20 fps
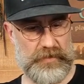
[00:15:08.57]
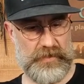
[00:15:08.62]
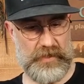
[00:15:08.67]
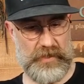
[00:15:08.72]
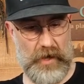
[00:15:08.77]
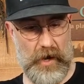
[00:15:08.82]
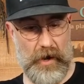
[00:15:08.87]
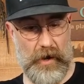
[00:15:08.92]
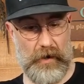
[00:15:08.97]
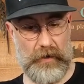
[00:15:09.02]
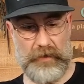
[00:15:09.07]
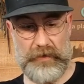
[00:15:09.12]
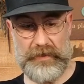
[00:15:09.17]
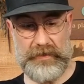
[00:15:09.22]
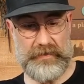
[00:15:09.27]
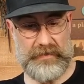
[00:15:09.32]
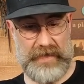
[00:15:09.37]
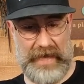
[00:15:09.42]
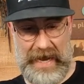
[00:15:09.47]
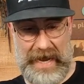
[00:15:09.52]
The
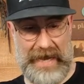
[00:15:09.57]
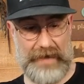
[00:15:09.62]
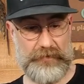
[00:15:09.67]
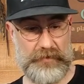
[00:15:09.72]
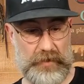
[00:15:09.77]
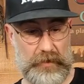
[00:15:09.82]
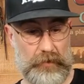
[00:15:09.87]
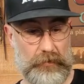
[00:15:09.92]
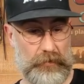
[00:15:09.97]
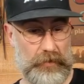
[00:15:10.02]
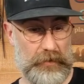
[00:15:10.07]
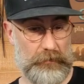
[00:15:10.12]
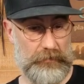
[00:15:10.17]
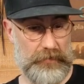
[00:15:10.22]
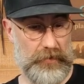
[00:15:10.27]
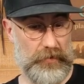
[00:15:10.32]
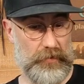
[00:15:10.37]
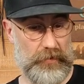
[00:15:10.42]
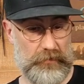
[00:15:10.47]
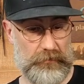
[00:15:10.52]
cigar is
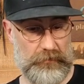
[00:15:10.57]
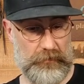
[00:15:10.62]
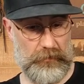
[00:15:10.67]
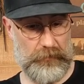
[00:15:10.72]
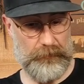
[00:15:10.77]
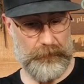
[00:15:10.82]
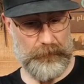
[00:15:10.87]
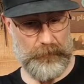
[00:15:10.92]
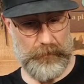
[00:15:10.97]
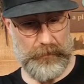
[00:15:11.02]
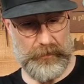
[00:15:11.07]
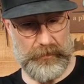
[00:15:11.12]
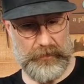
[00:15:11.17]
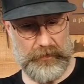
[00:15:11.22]
absolutely beautiful.